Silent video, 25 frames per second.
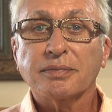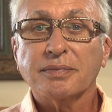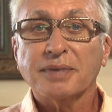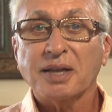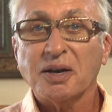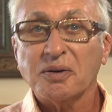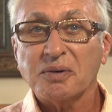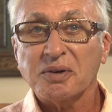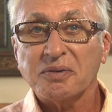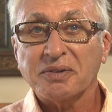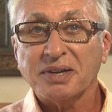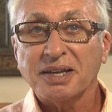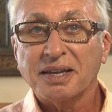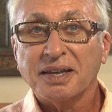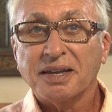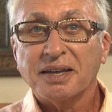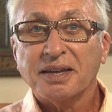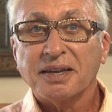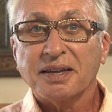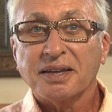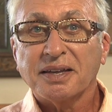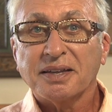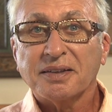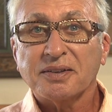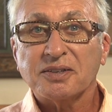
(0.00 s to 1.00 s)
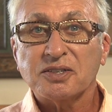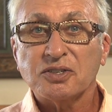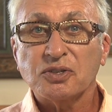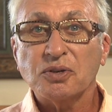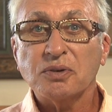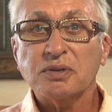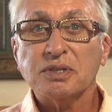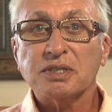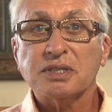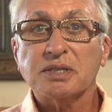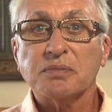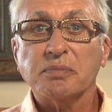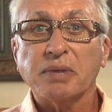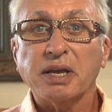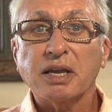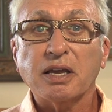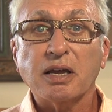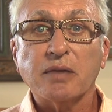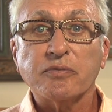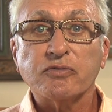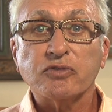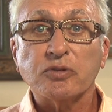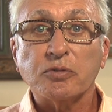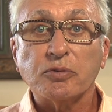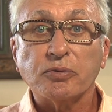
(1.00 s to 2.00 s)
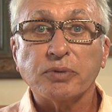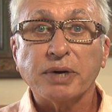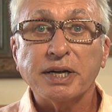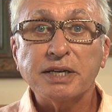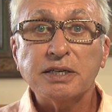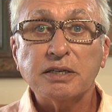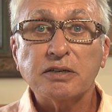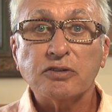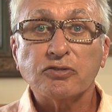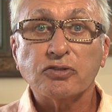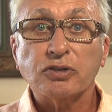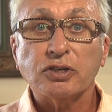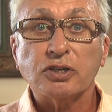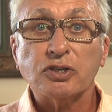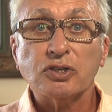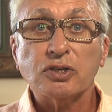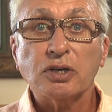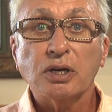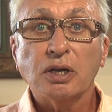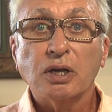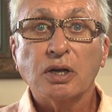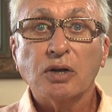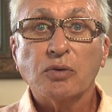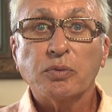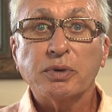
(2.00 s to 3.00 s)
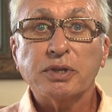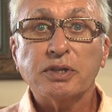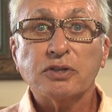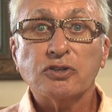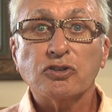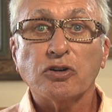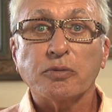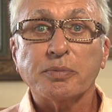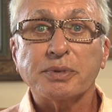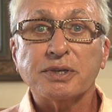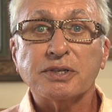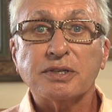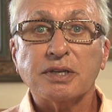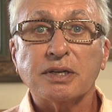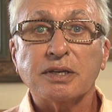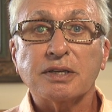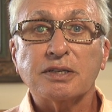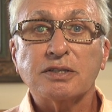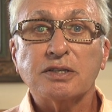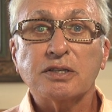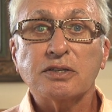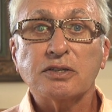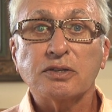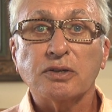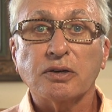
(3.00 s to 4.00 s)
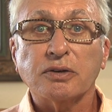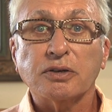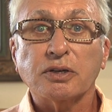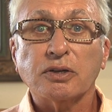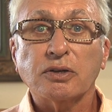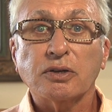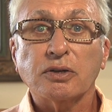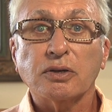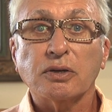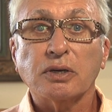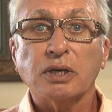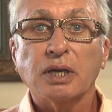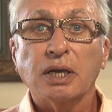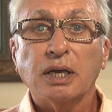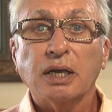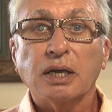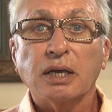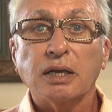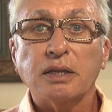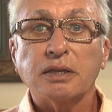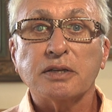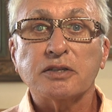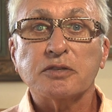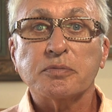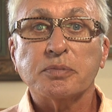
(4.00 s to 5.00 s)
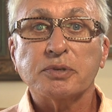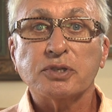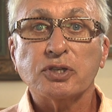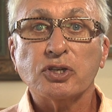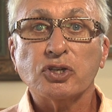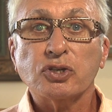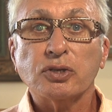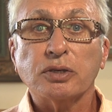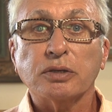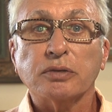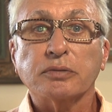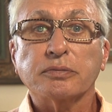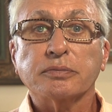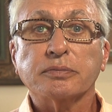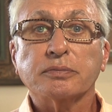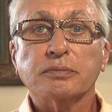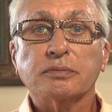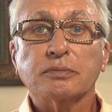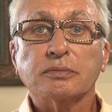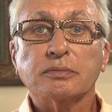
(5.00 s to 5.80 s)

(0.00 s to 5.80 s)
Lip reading: However, students may come from a writing tradition where the topic sentence does not occur in this position.